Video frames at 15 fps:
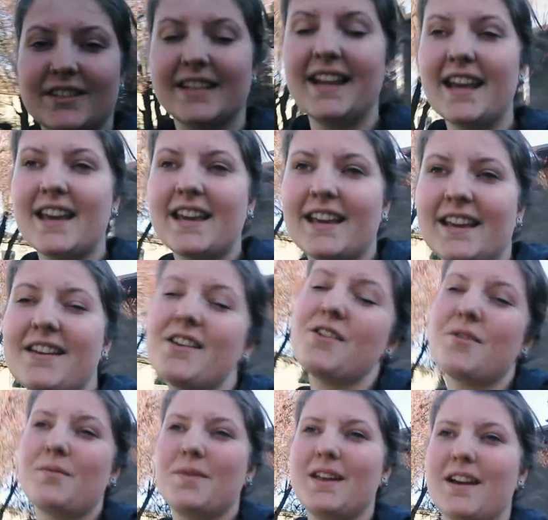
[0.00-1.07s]
Today
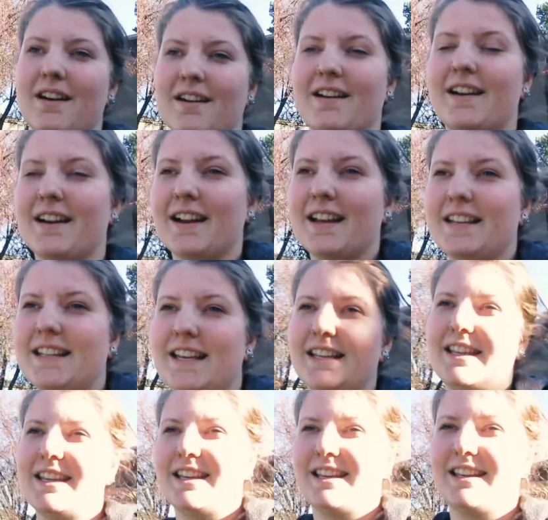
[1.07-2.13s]
we are
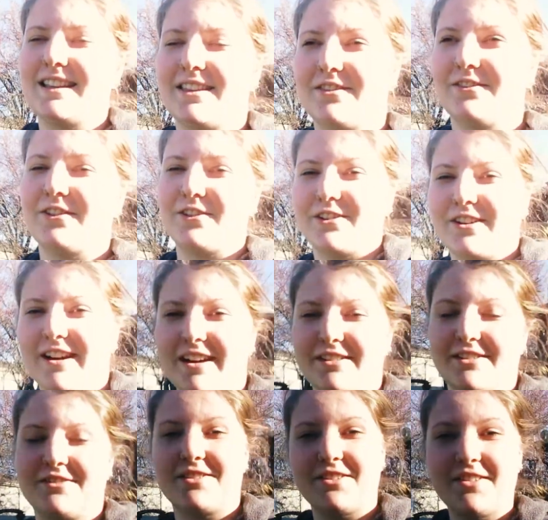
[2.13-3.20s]
taking the floor out
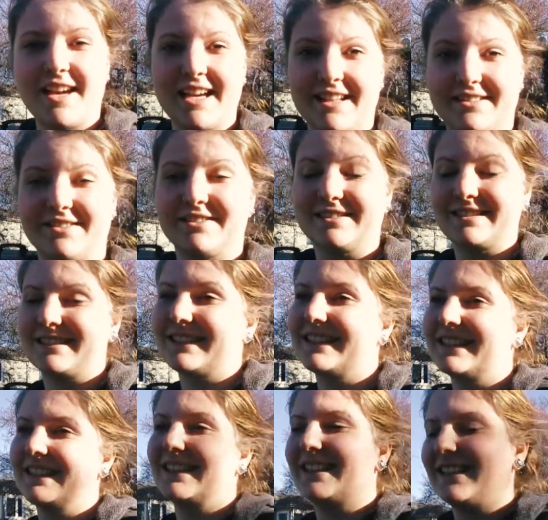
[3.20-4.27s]
of the van.
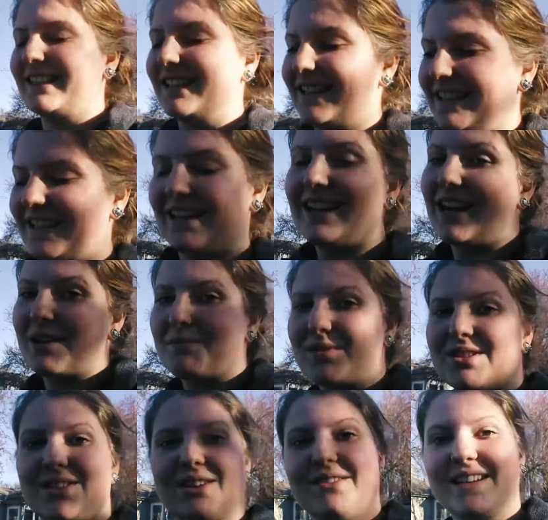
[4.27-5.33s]
I'm
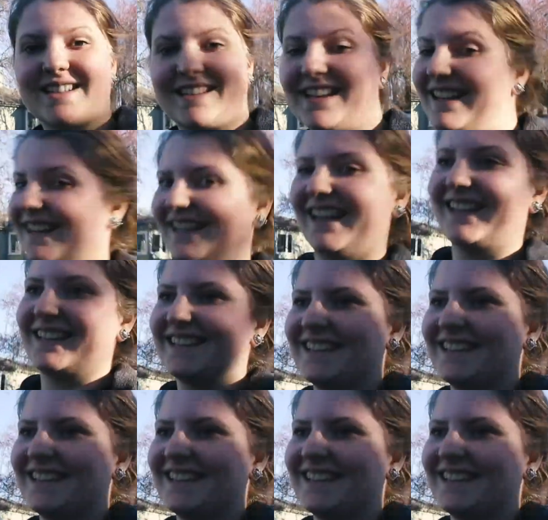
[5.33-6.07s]
so excited.